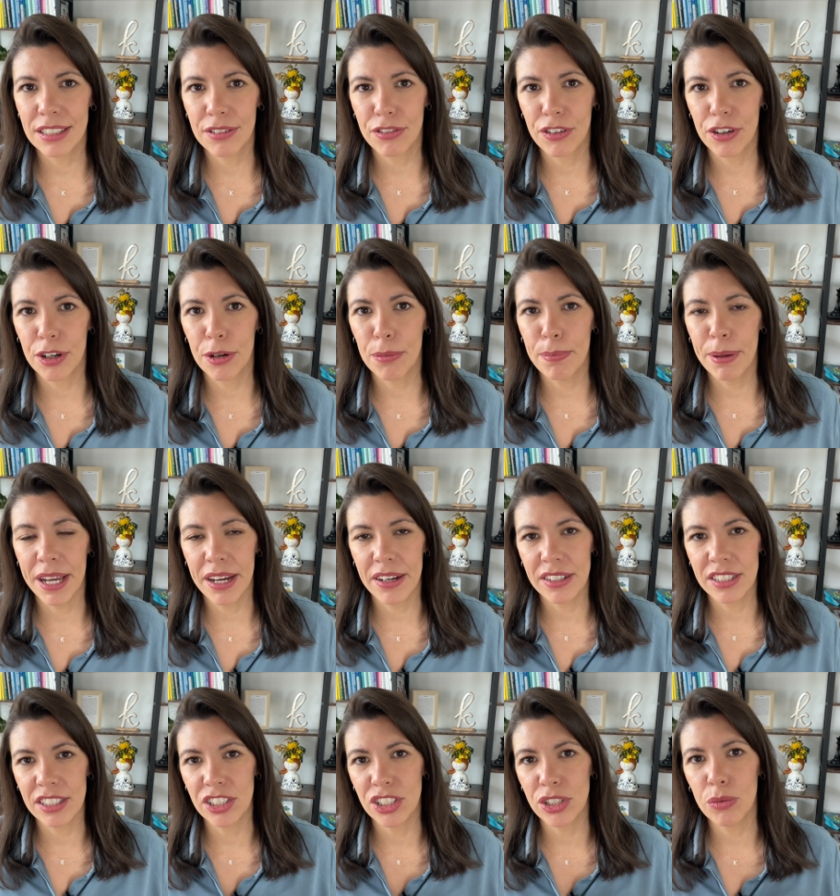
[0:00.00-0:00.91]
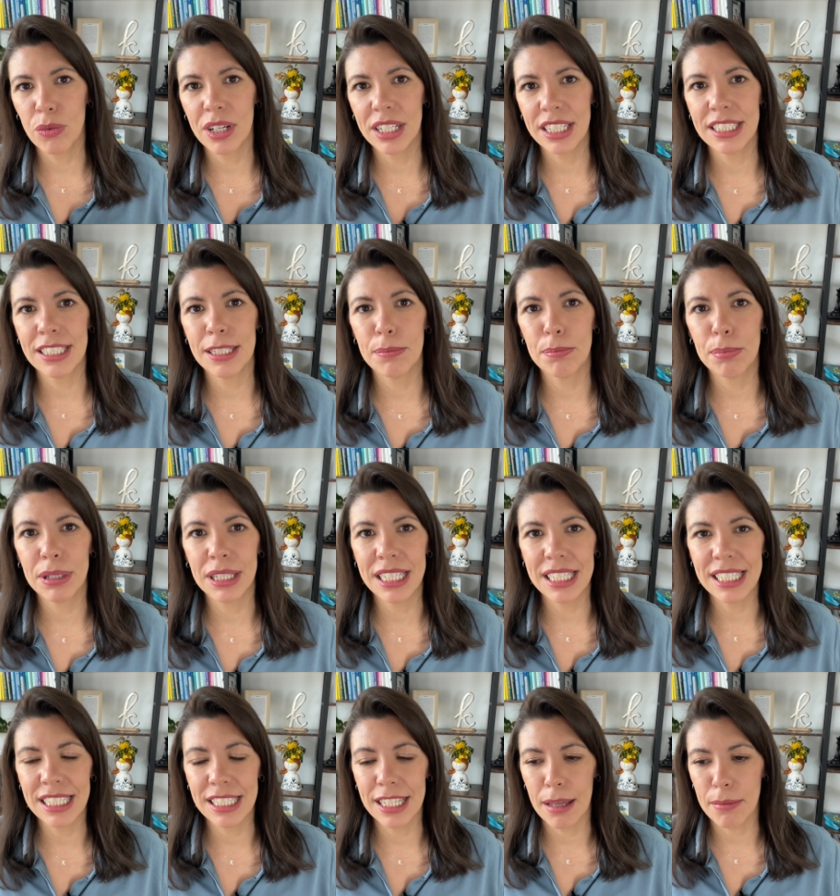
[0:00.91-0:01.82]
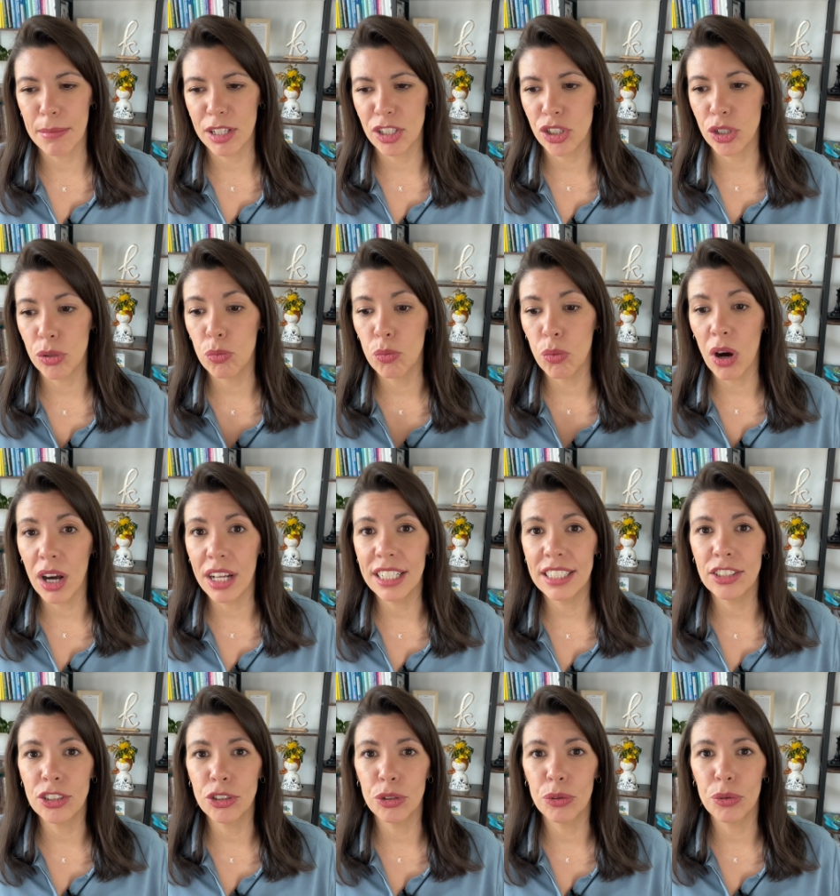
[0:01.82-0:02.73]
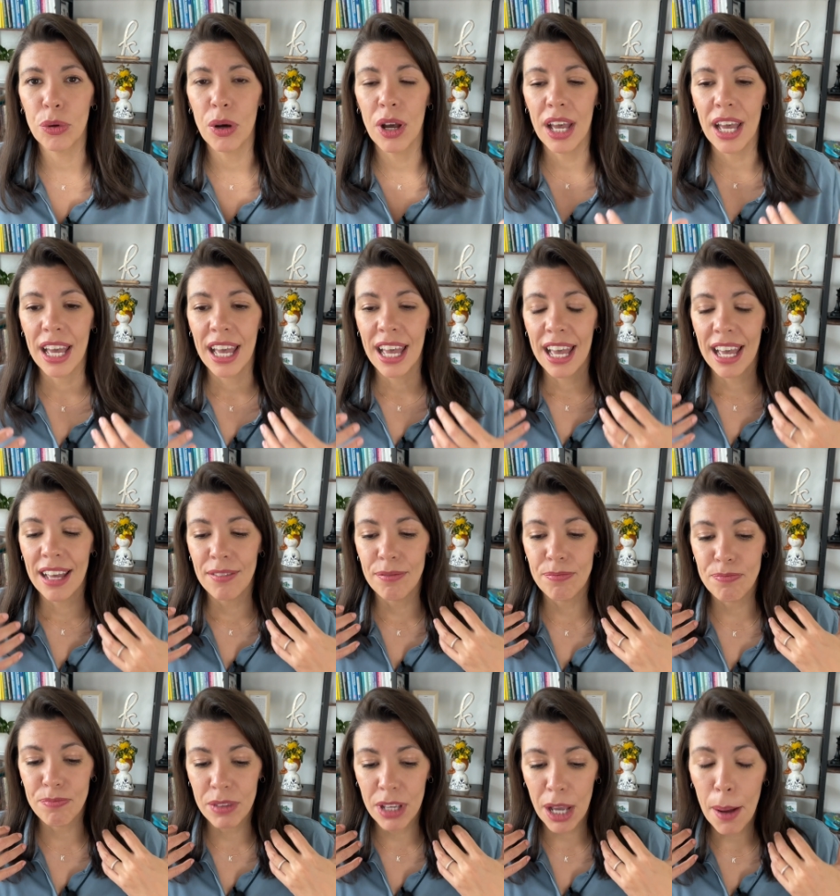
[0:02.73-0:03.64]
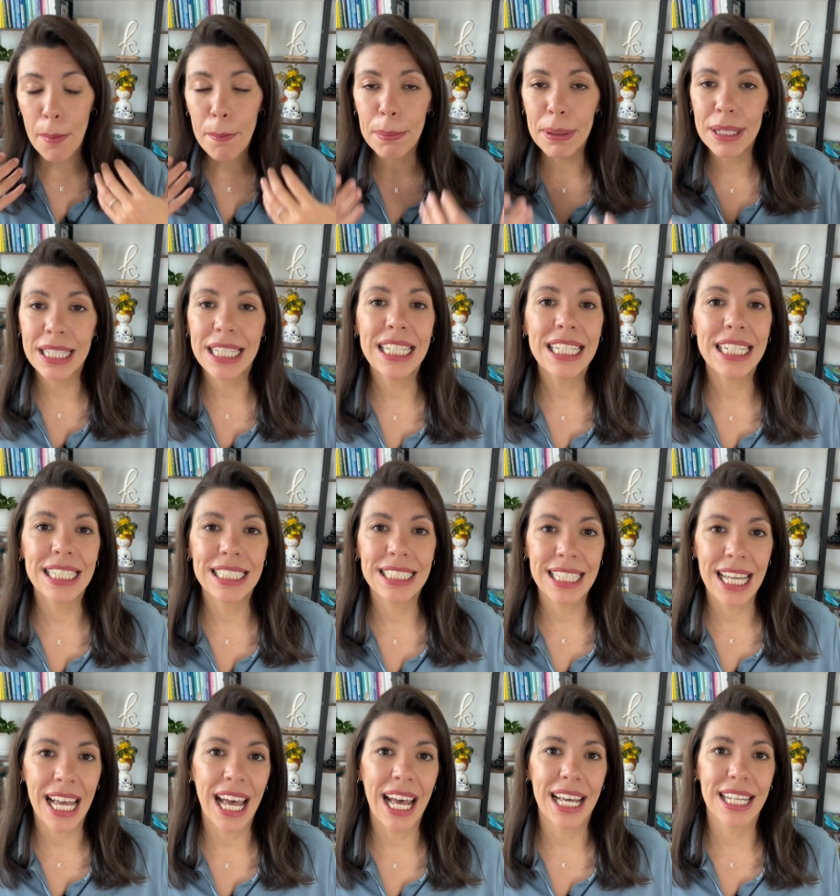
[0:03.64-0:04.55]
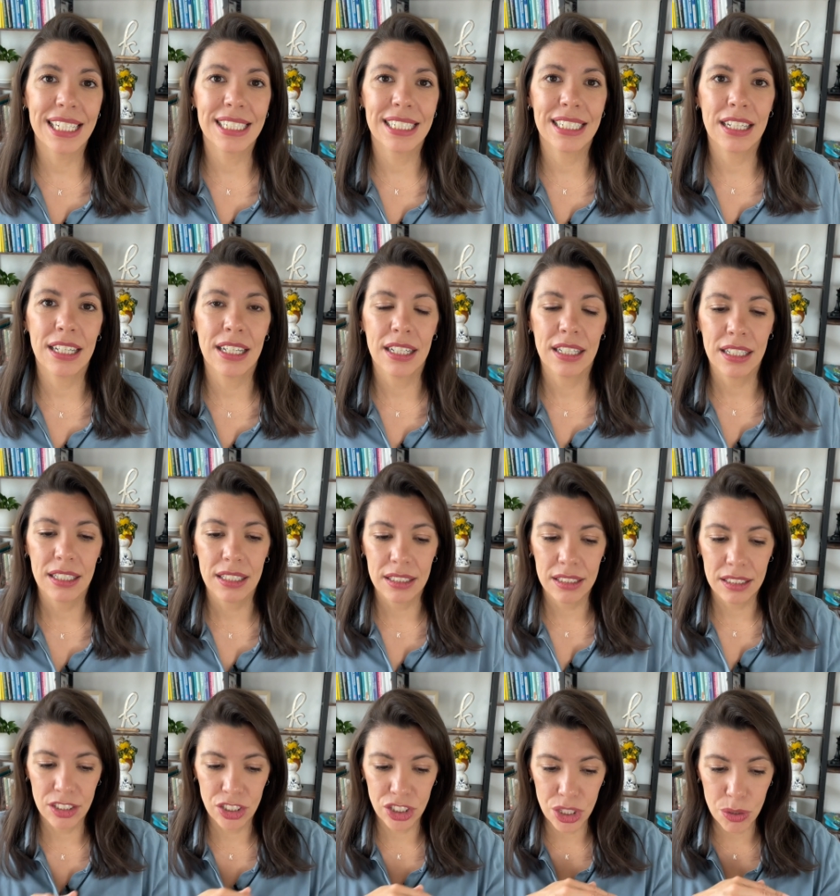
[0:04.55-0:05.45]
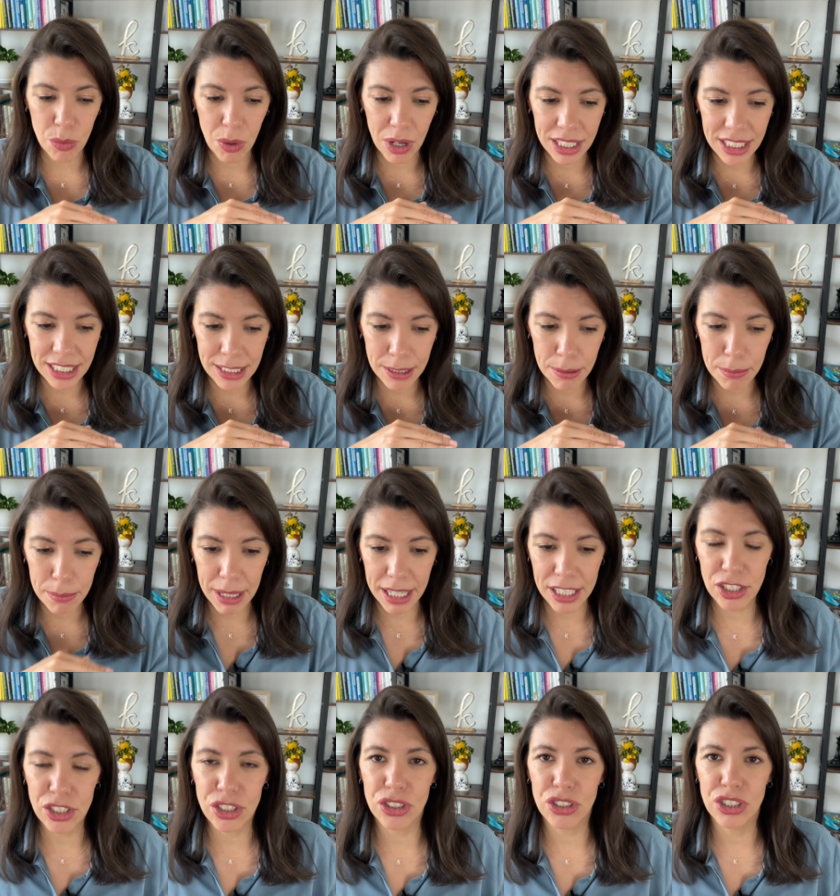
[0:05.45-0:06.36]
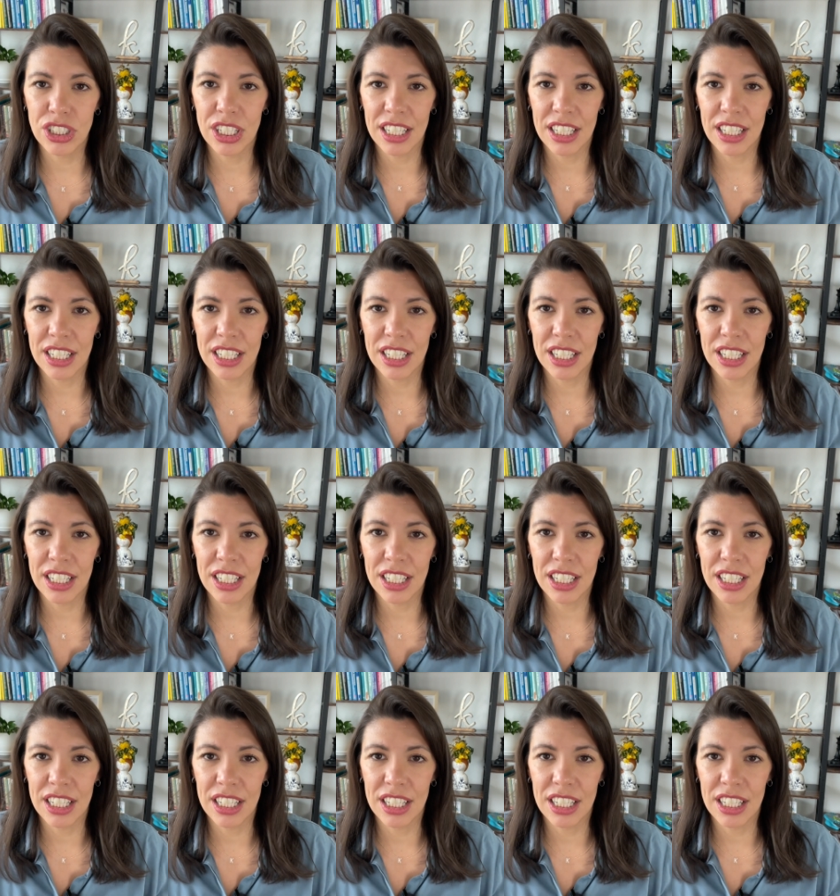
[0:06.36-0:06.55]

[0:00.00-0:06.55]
for her parents. She wanted to please them and she wanted to complete a task. She wanted to make sure